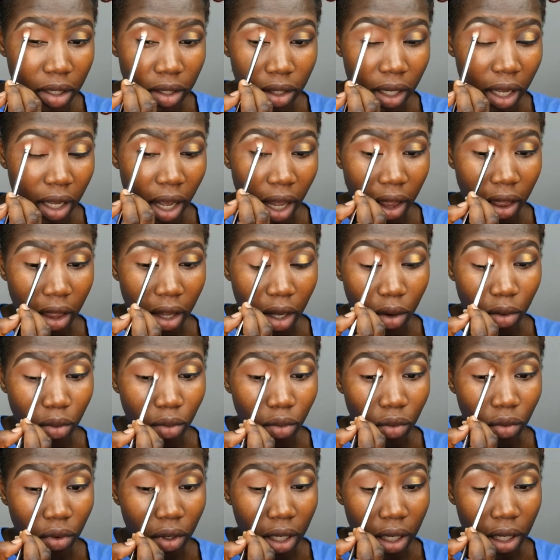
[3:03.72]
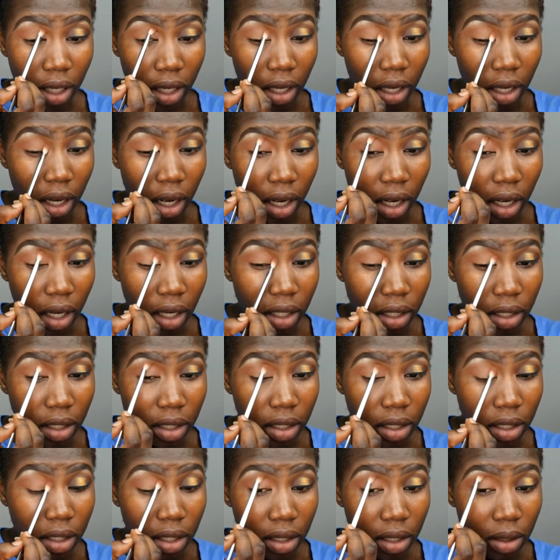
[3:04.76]
to get that really nice
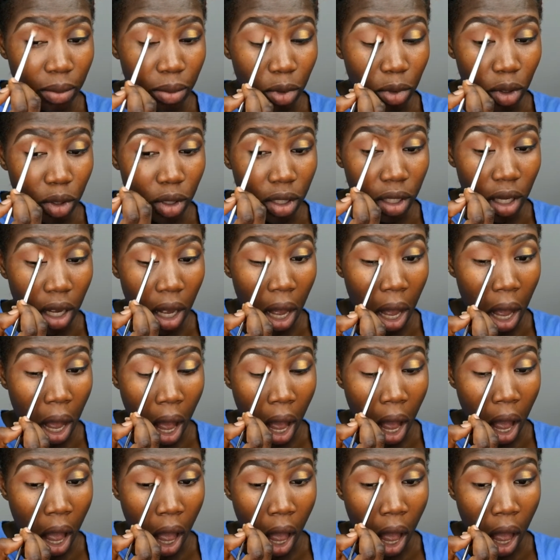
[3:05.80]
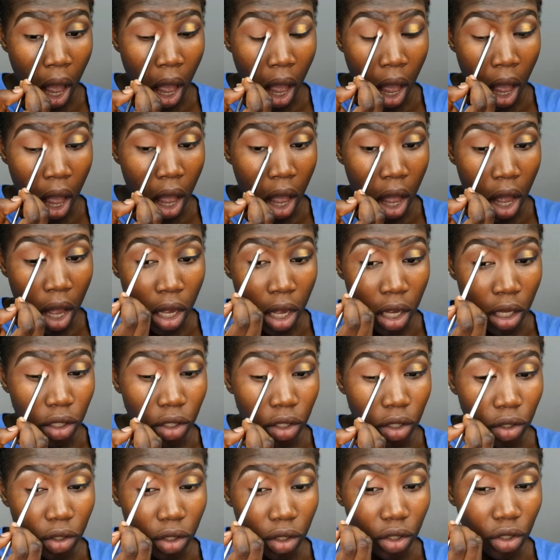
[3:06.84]
smooth
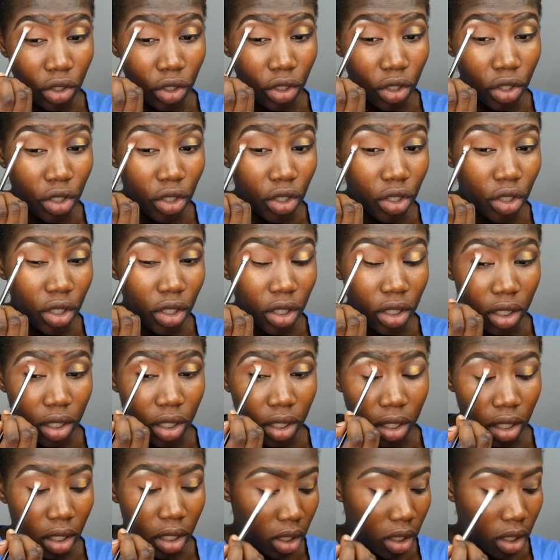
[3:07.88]
transition.